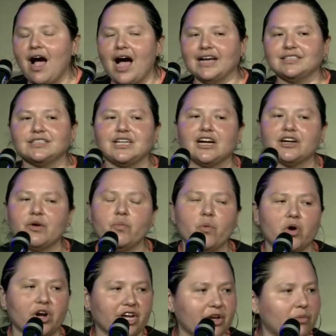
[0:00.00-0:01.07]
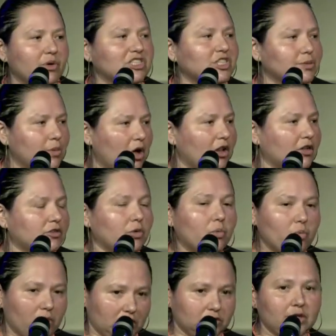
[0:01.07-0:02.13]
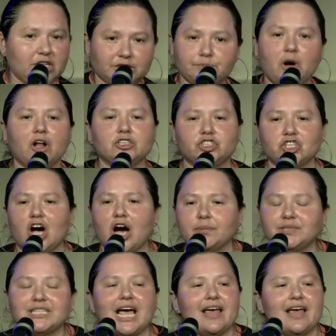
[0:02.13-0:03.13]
I started working with small jobs,